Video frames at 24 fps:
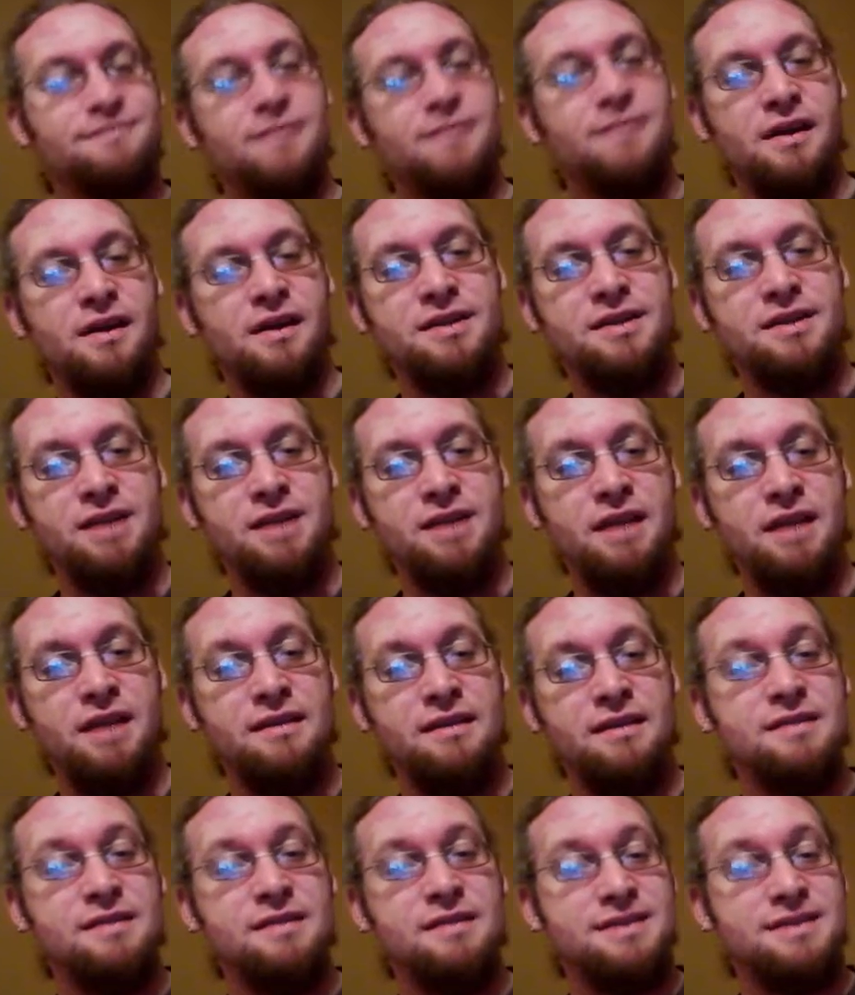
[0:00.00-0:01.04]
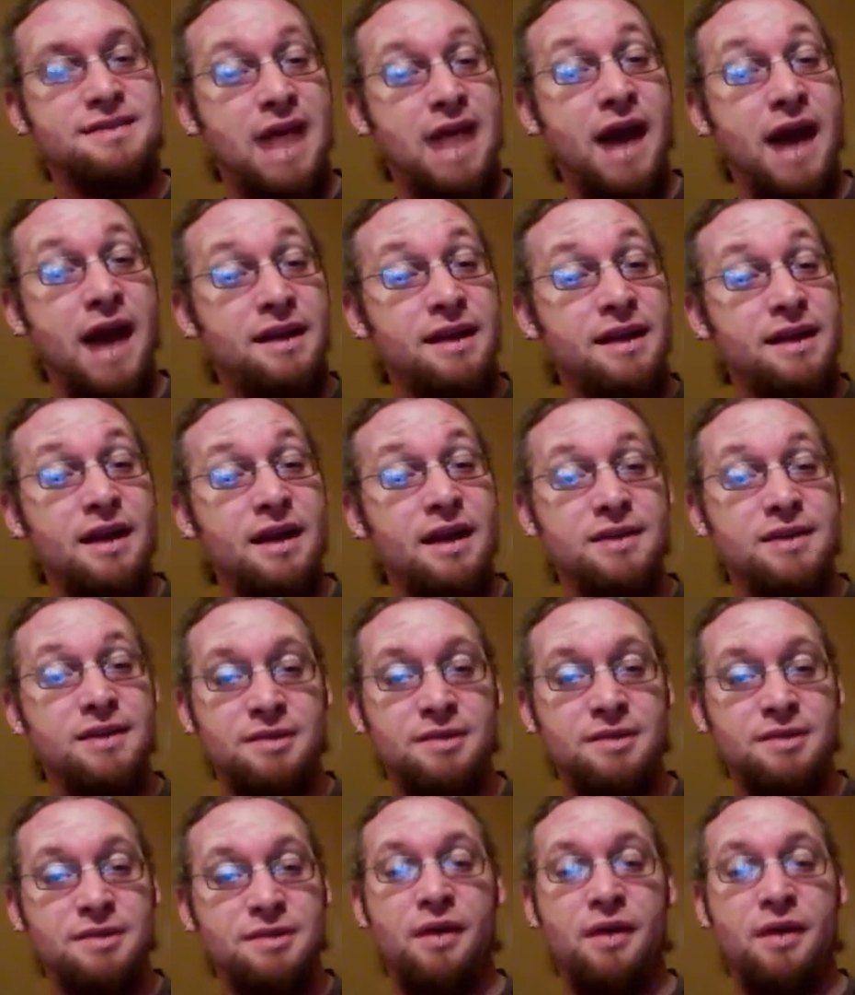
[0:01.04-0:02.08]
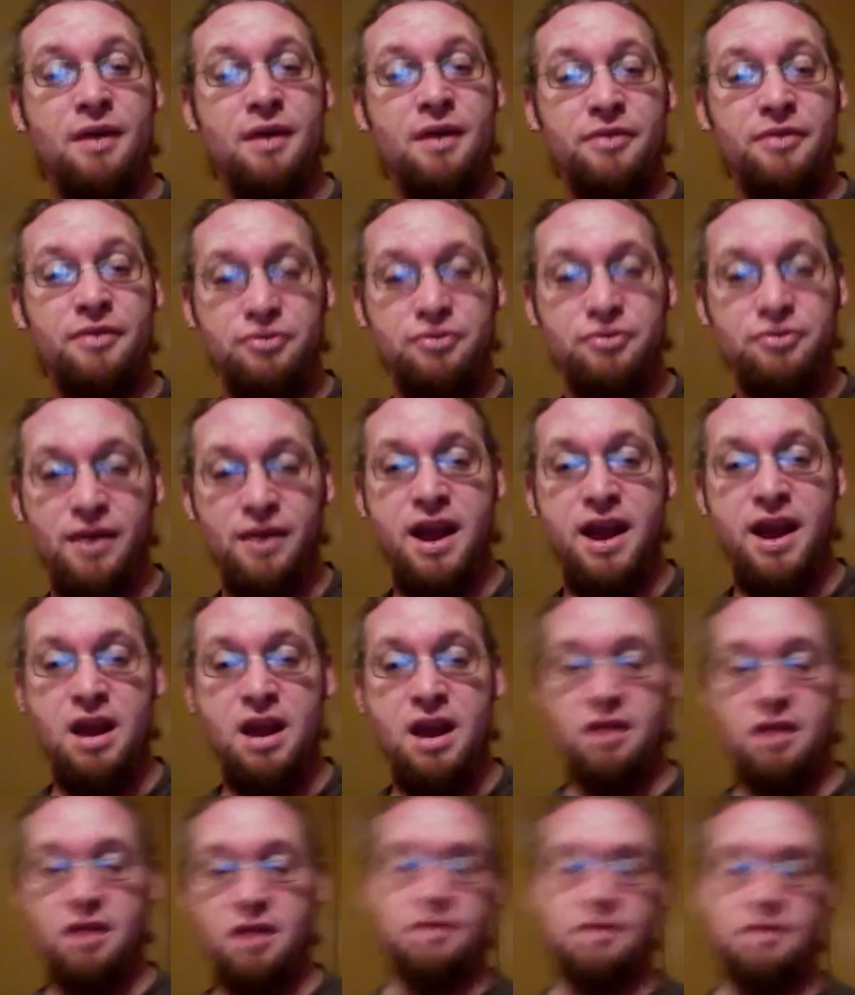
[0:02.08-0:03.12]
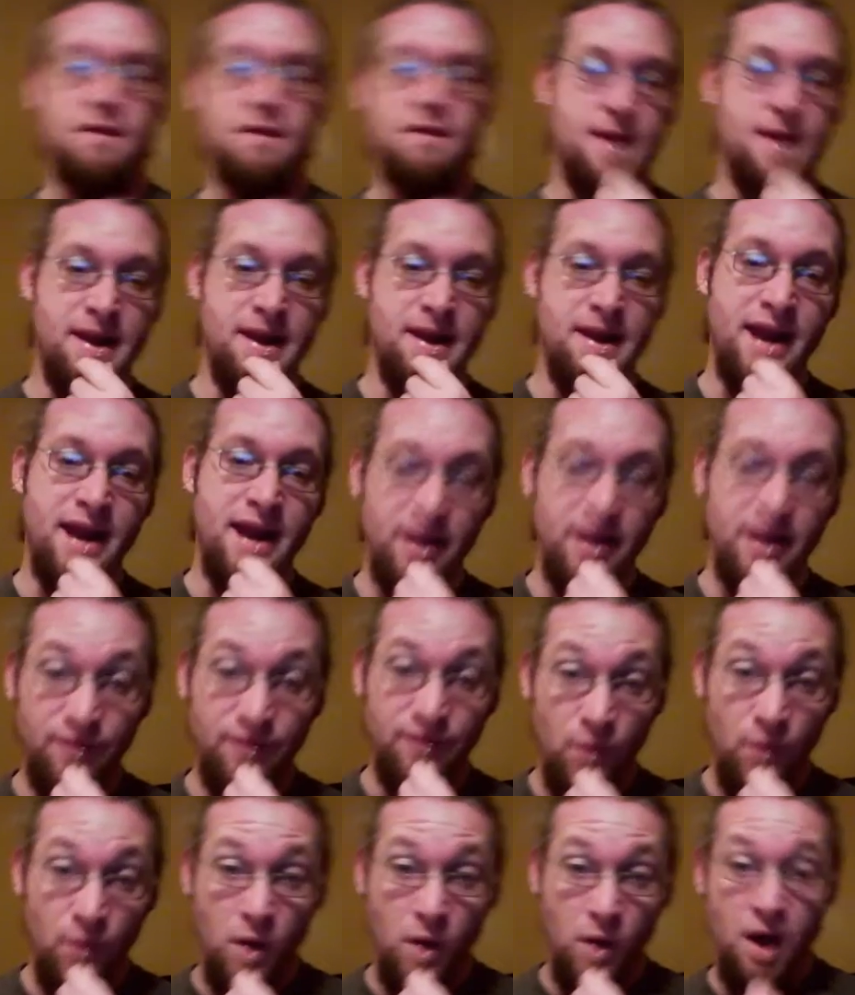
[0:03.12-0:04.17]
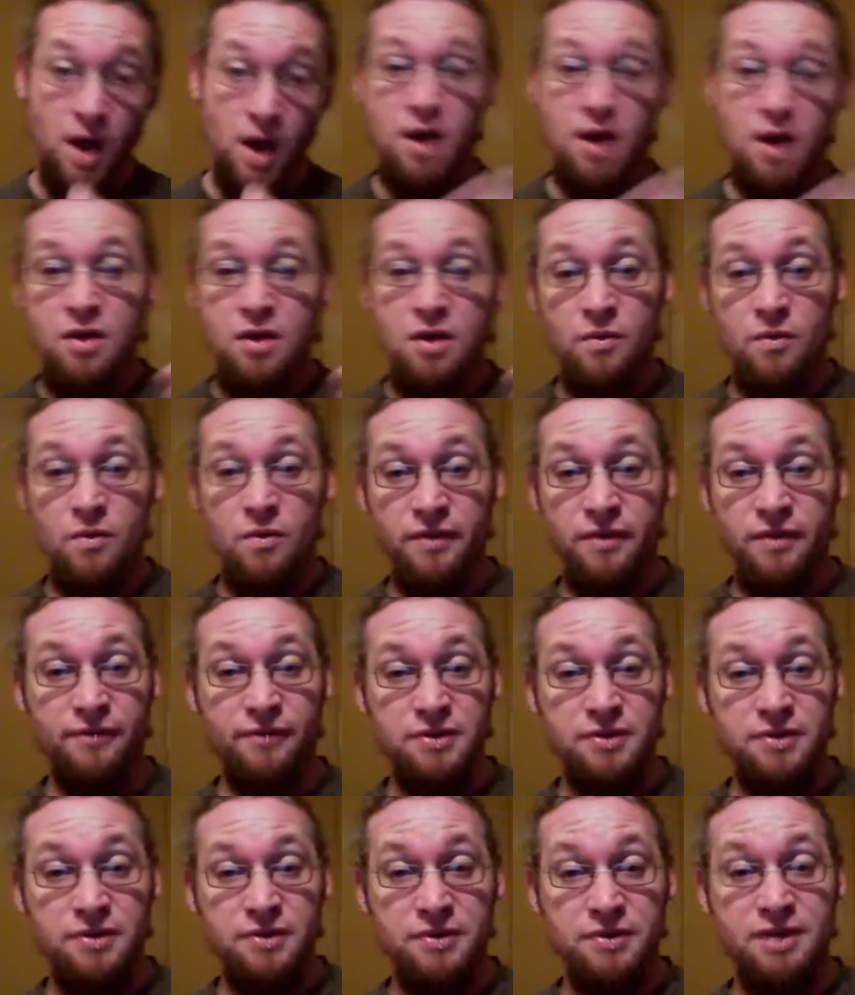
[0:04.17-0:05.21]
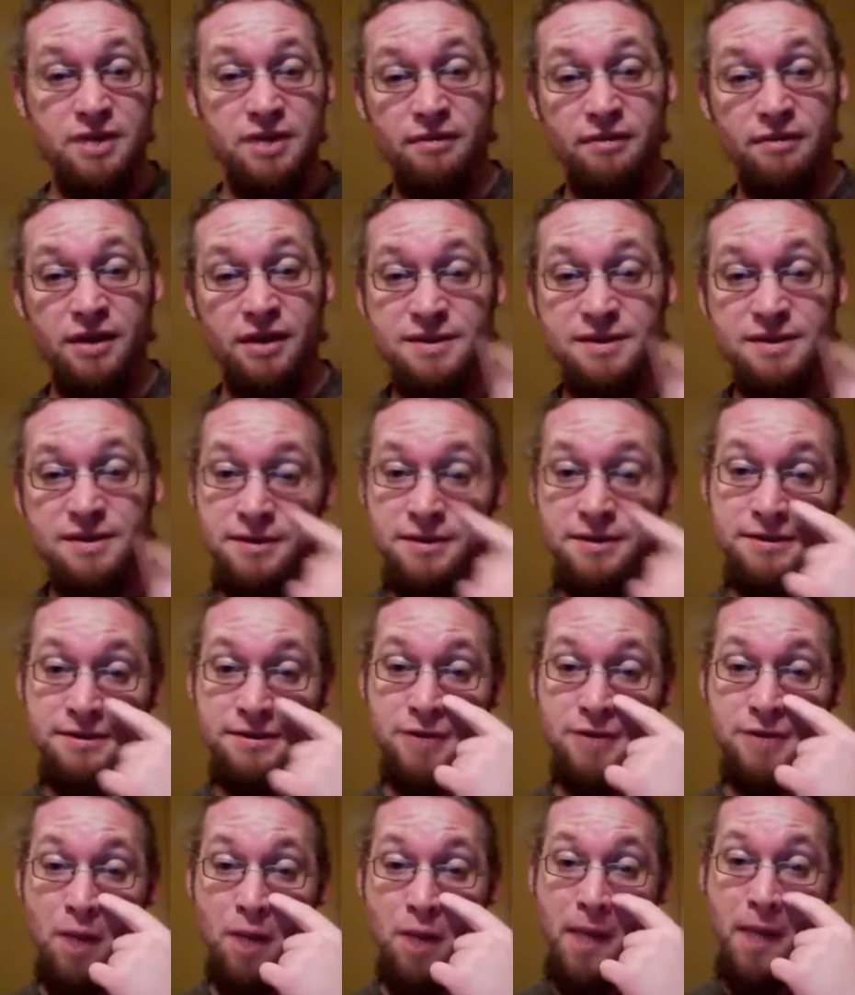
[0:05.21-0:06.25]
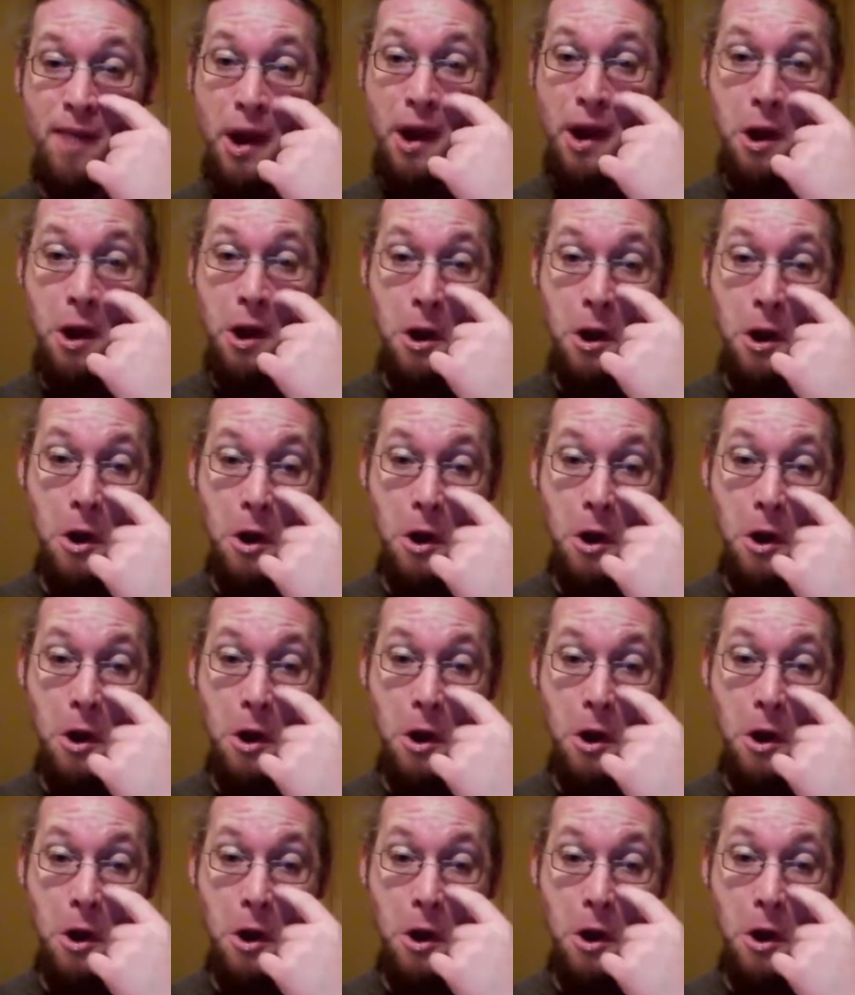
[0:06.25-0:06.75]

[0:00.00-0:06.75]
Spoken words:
I gotta say late teens because I did not jump on the train in '94 when they first started releasing Starman.